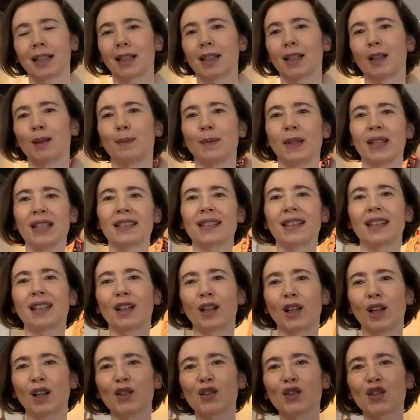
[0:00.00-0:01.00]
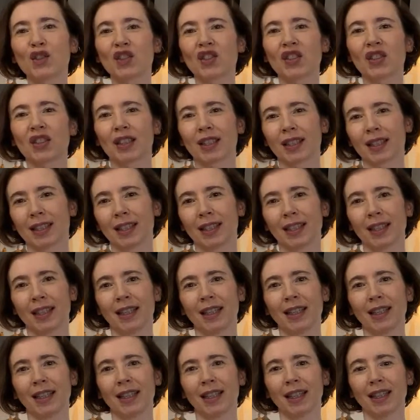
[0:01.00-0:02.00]
amazing lunch.
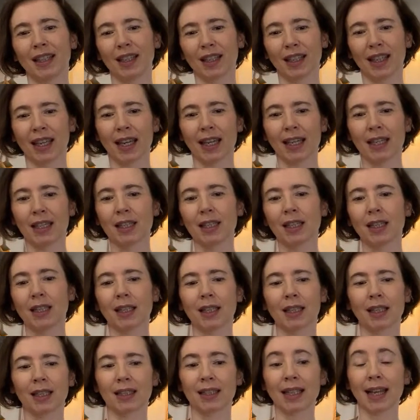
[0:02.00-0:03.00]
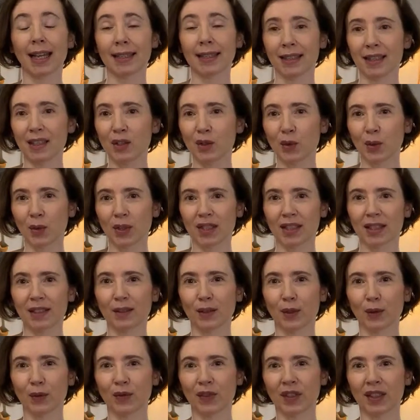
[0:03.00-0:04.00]
Again, I need to edit
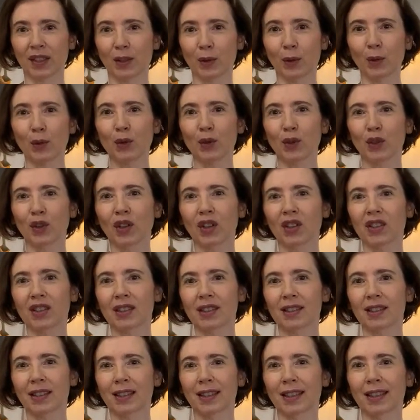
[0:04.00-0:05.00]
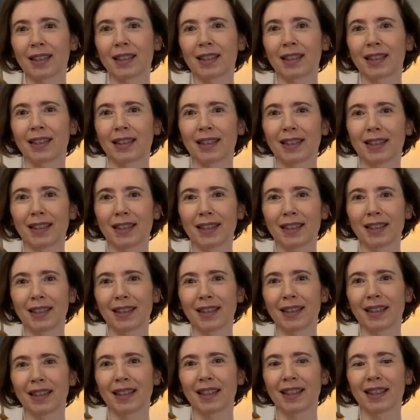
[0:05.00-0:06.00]
the video. You got uh,
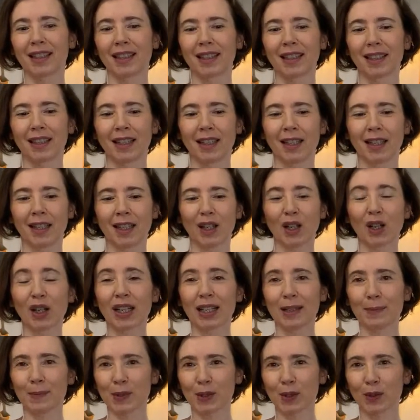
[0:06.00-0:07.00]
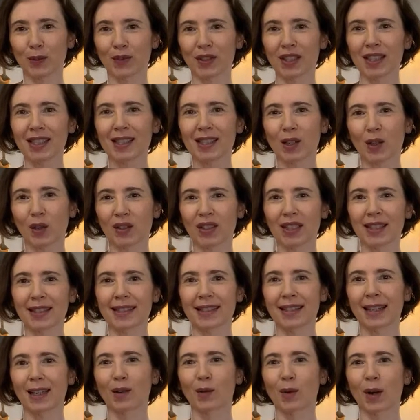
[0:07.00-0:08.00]
a glimpse of it on
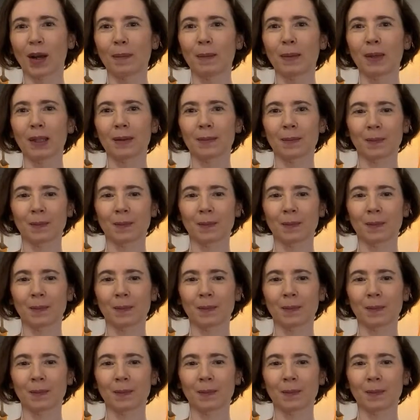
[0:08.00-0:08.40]
Instagram.